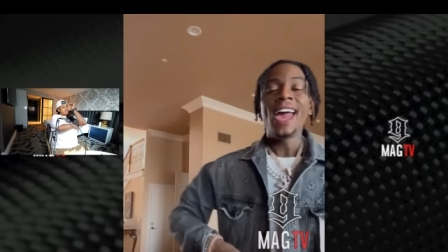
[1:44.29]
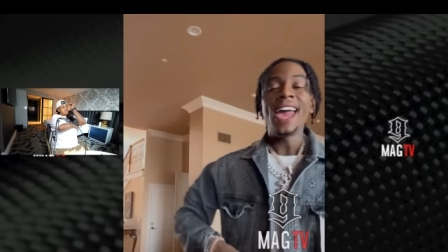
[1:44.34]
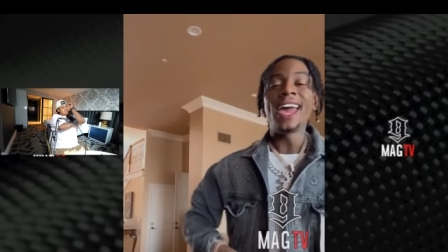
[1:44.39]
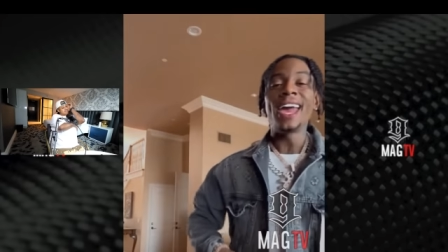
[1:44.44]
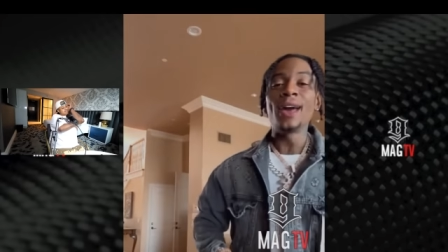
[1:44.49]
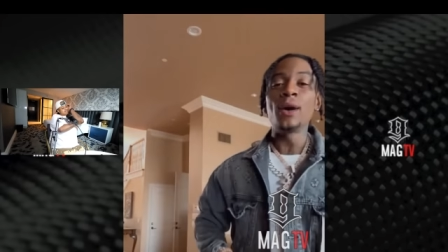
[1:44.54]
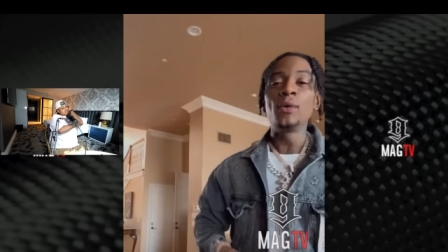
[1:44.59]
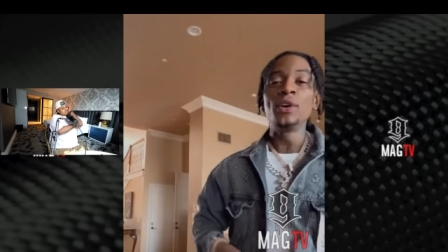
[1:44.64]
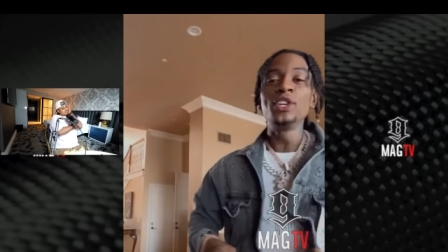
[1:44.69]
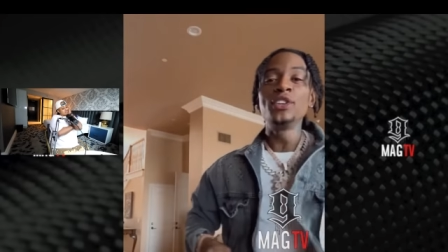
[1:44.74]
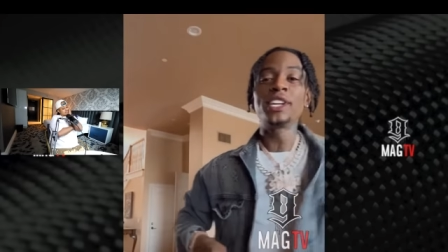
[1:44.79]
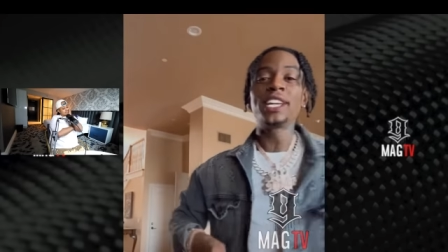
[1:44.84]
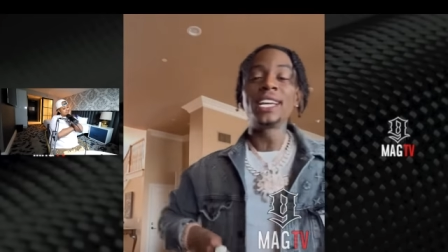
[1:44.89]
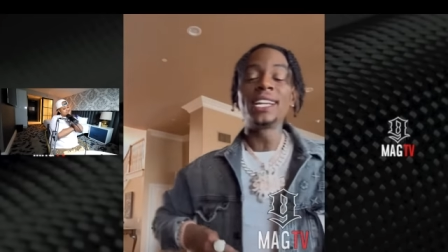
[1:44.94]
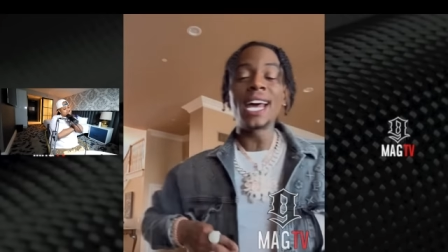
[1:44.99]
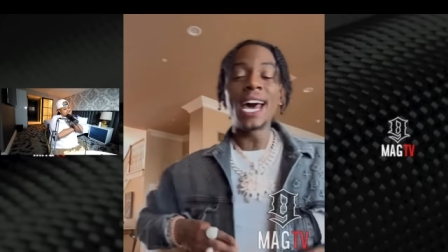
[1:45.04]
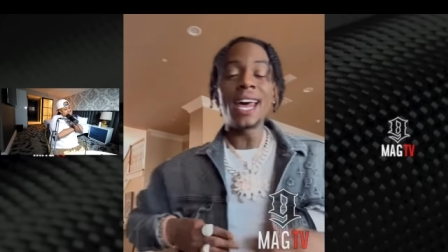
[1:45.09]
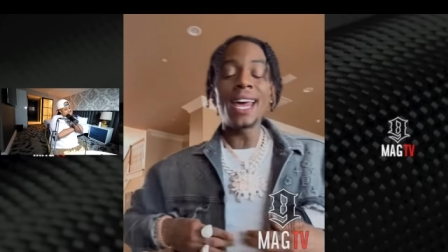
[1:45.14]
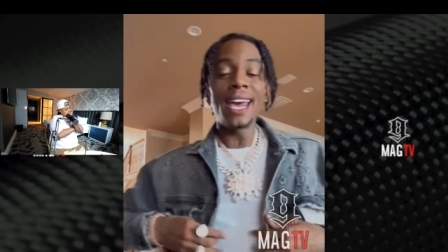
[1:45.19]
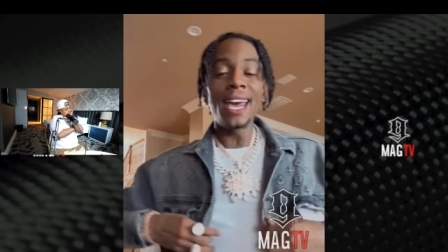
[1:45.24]
And when
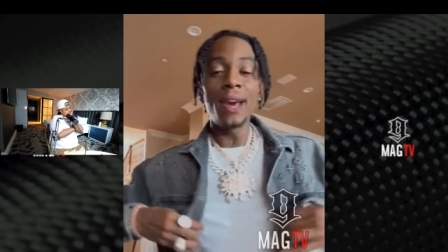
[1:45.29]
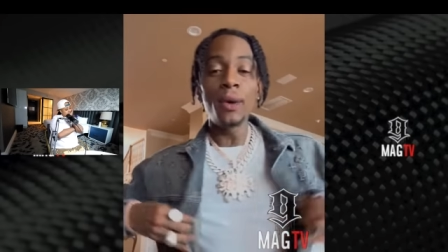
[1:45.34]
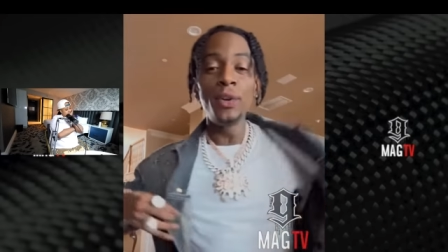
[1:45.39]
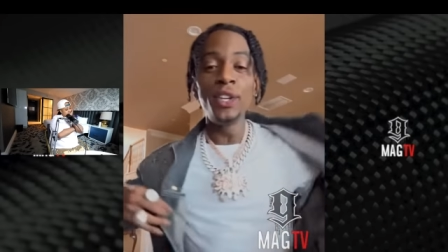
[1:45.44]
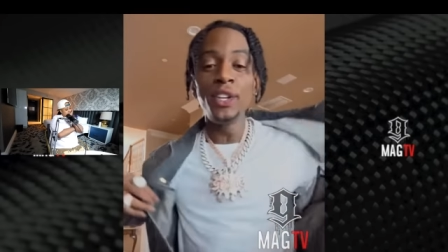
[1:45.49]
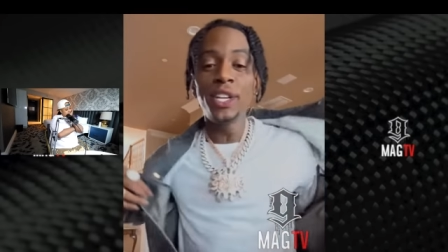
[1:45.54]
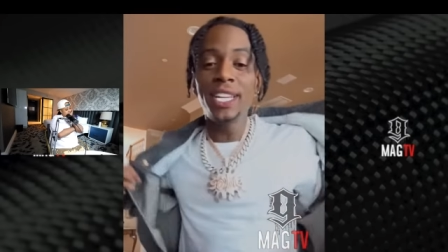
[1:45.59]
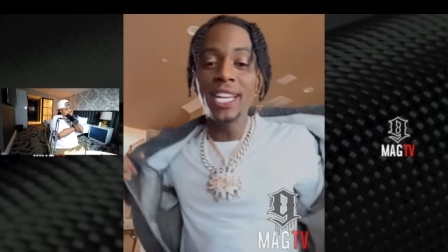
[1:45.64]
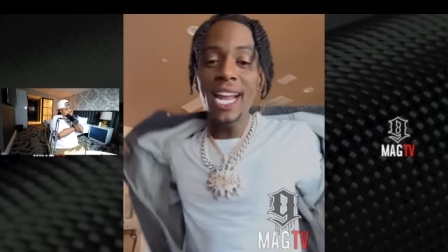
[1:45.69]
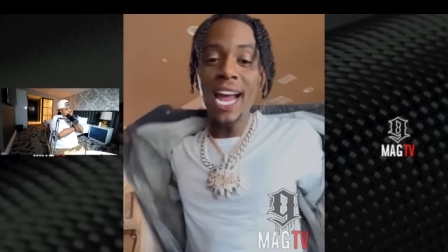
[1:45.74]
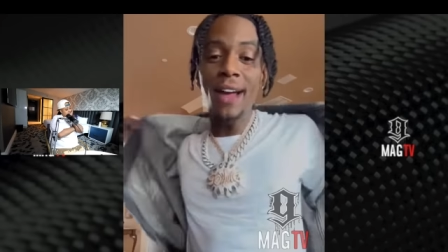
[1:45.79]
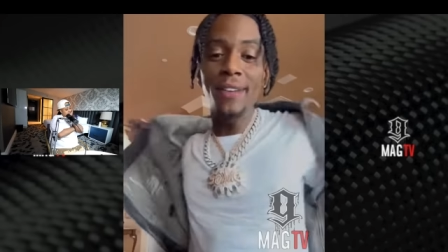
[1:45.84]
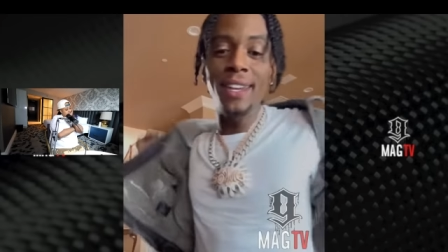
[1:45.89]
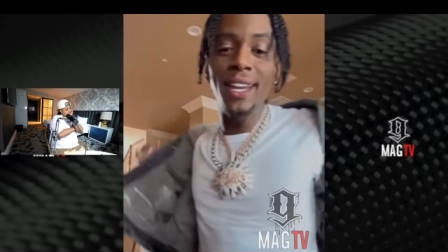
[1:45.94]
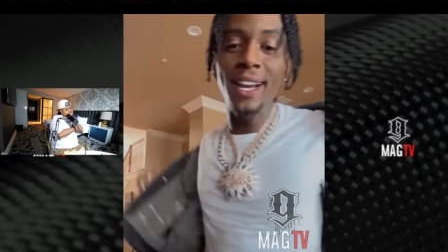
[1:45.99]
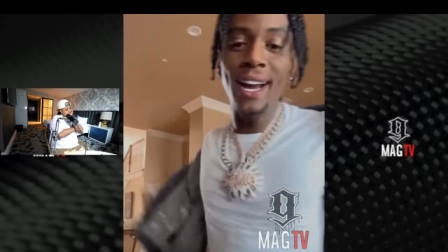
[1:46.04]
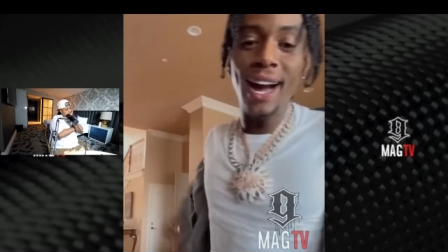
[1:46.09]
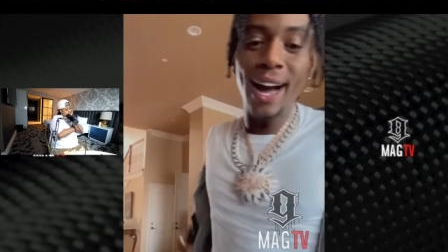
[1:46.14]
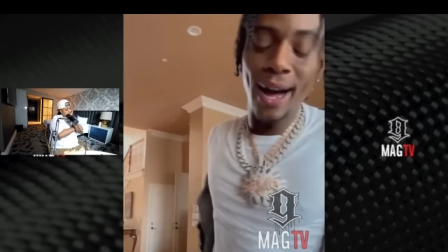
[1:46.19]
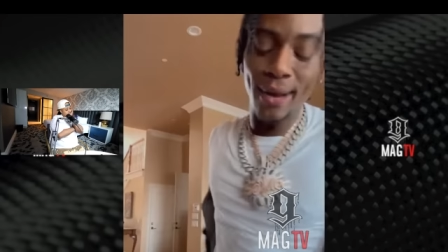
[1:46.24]
you get
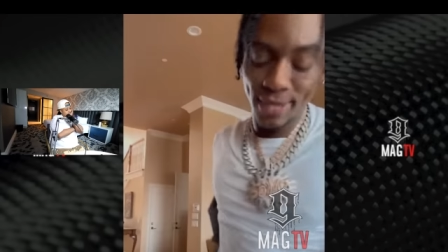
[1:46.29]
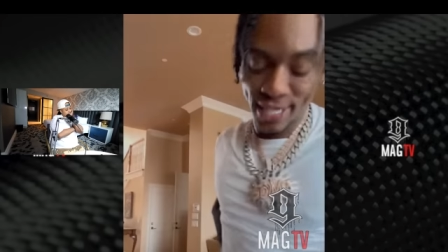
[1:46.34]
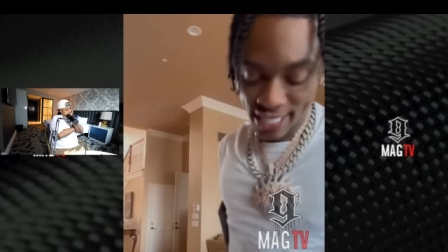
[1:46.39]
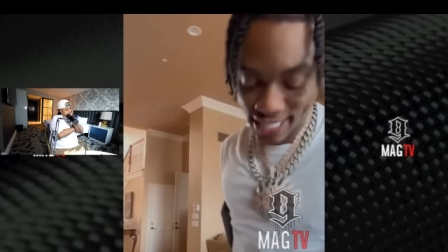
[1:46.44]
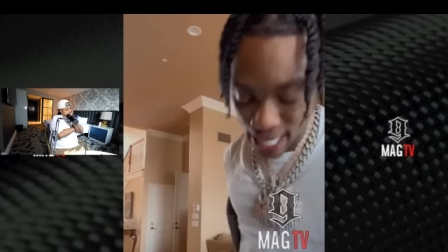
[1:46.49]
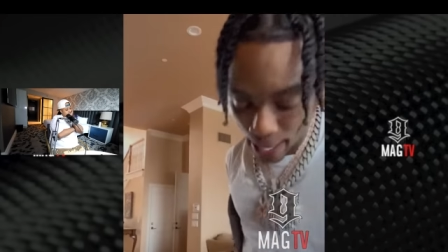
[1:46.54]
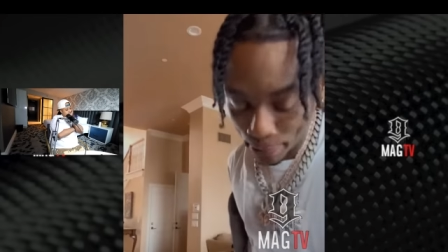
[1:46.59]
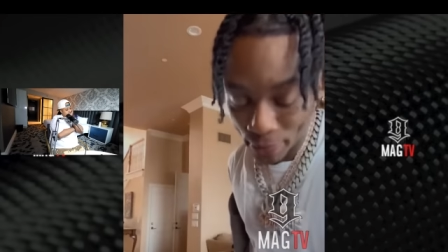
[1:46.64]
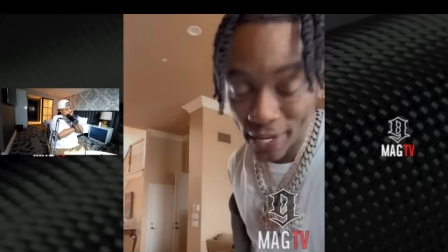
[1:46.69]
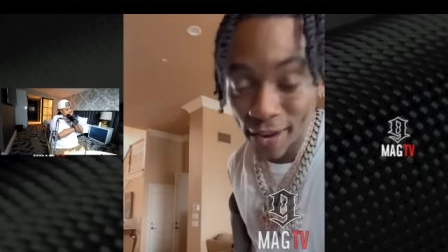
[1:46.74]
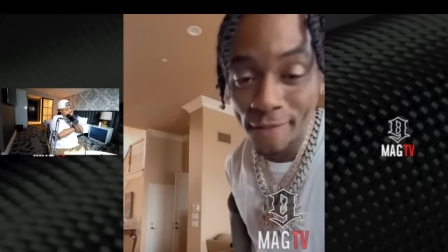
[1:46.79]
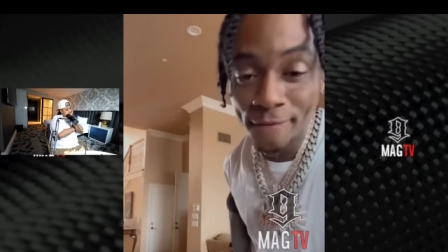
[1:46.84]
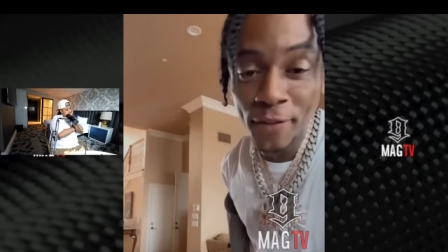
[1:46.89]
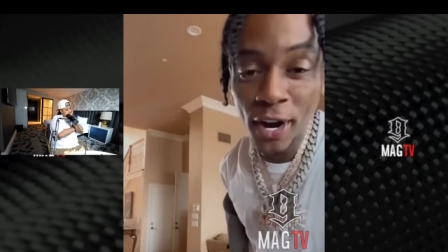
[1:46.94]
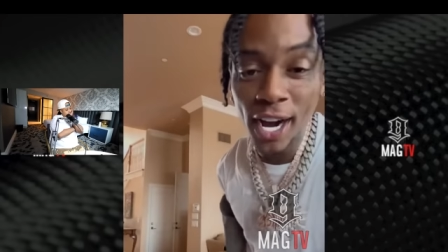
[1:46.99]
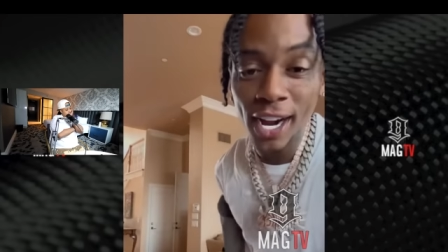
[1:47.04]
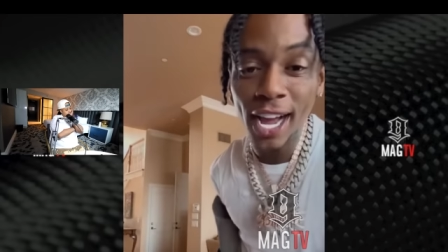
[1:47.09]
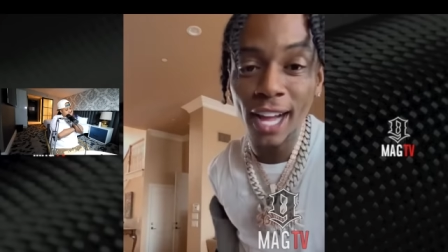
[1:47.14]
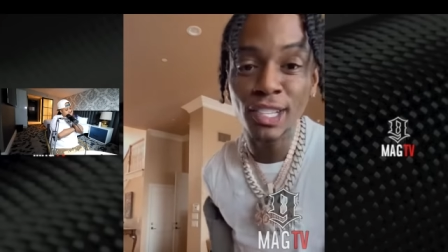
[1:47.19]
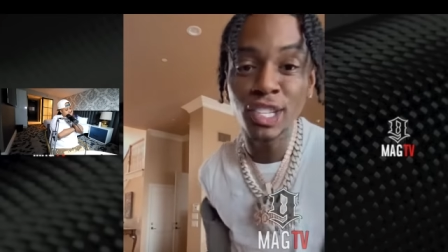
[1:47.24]
out, I'm slapping the
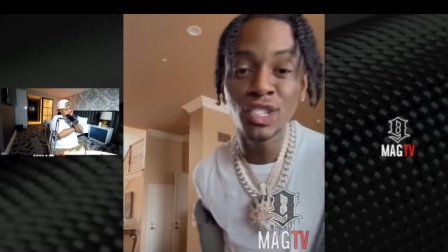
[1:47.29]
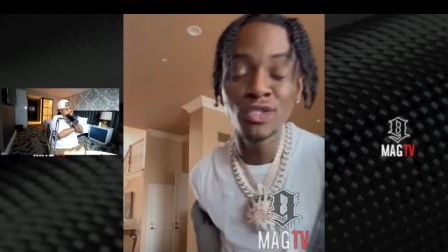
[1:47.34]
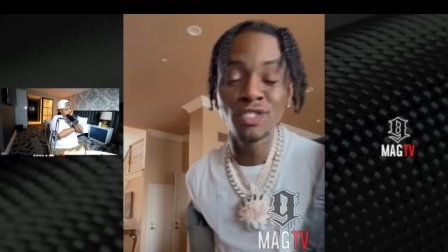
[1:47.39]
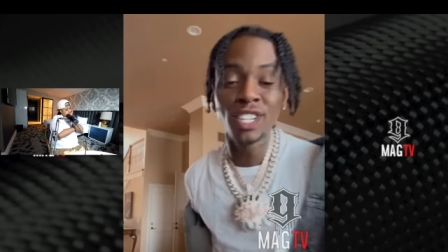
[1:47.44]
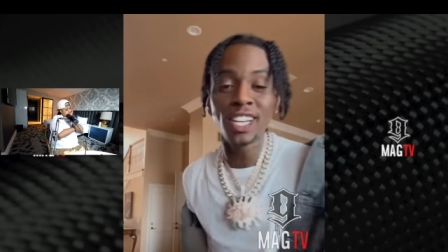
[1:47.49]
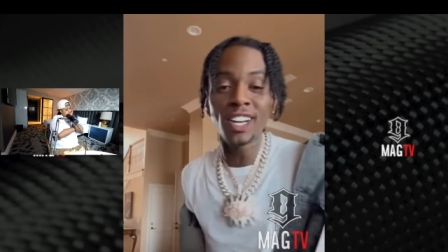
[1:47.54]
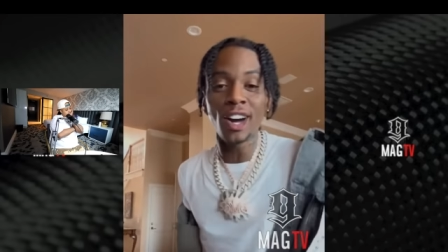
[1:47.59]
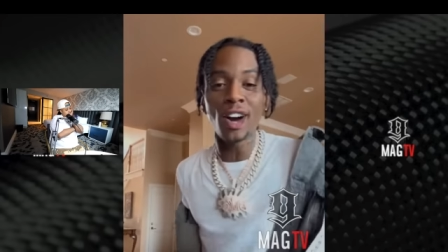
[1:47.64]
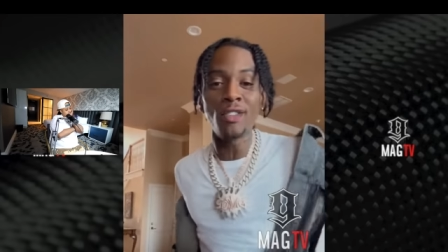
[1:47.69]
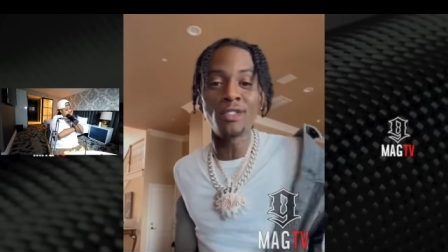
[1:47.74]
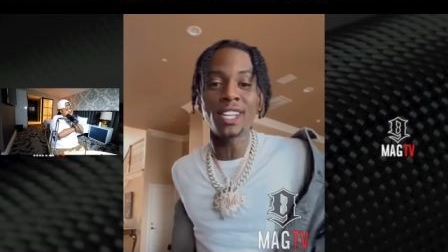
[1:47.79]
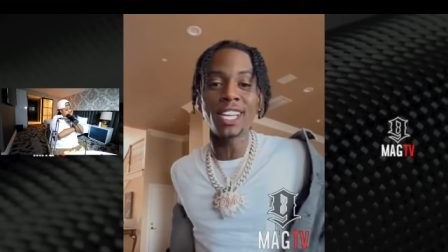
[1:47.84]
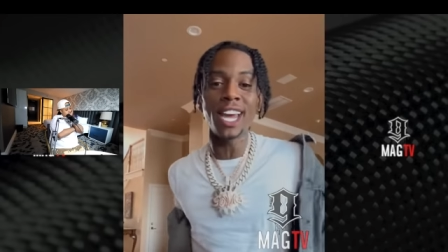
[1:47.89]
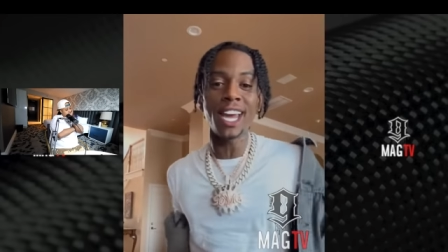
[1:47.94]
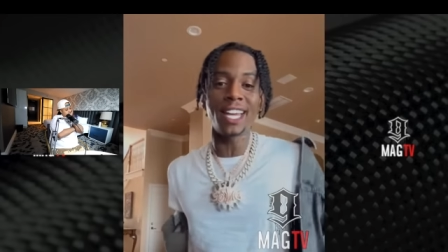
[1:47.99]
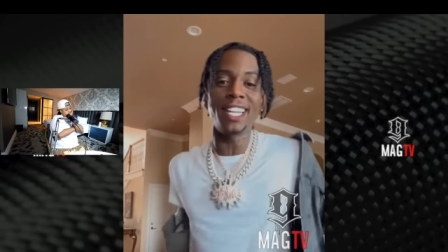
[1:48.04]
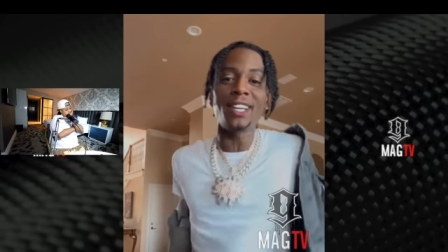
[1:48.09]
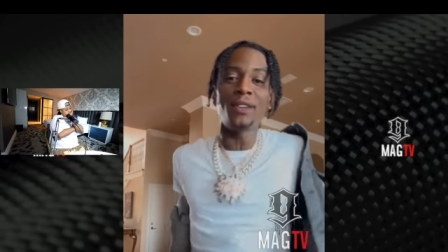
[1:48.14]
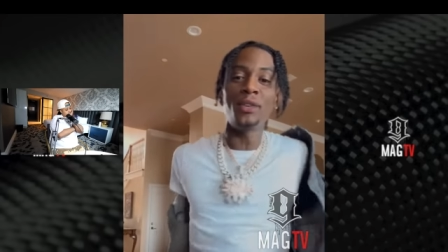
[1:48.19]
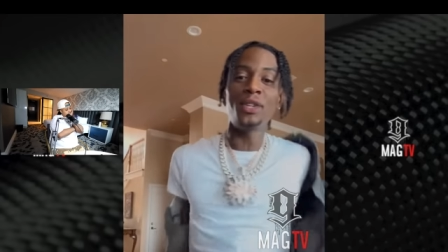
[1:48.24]
f*** out you, nigga. I'm
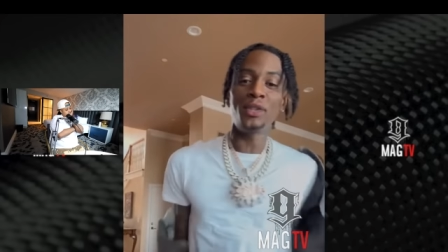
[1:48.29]
gaming.